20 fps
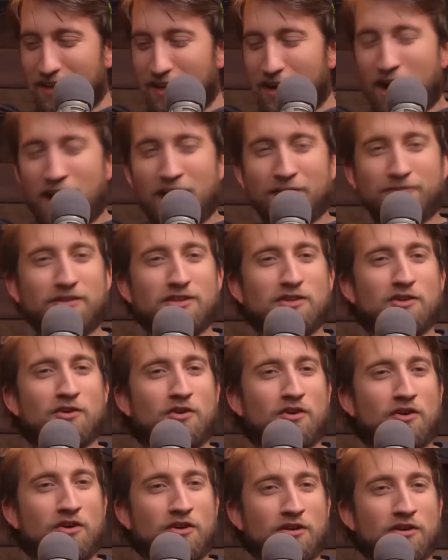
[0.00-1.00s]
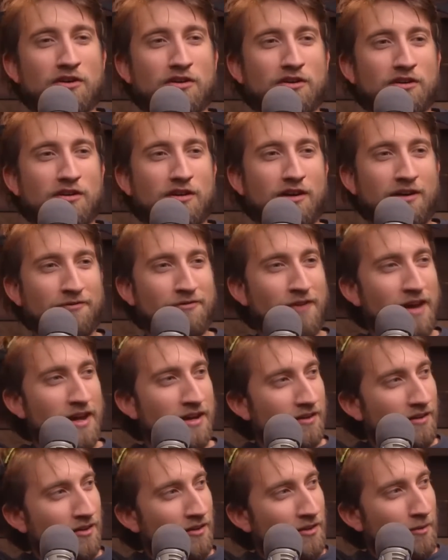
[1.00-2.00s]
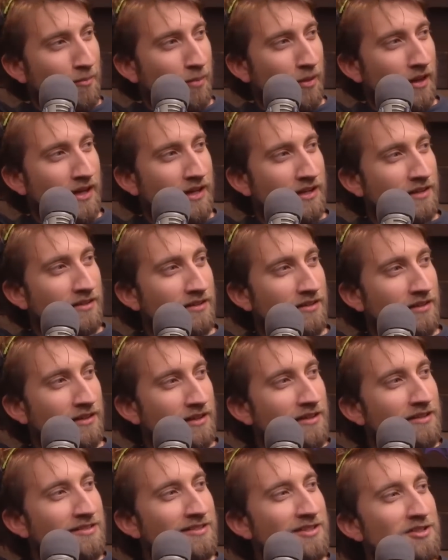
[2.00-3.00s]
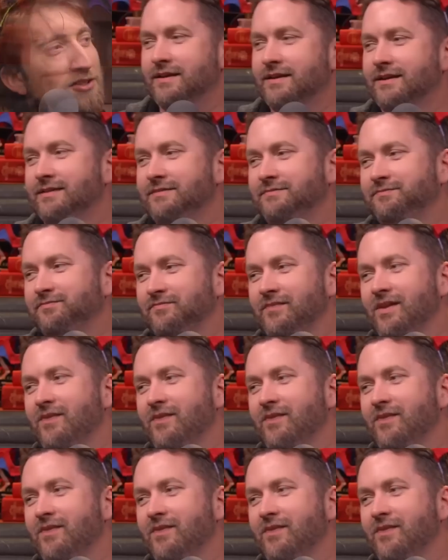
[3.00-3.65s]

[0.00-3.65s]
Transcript: After your event on the plane, did you want to do that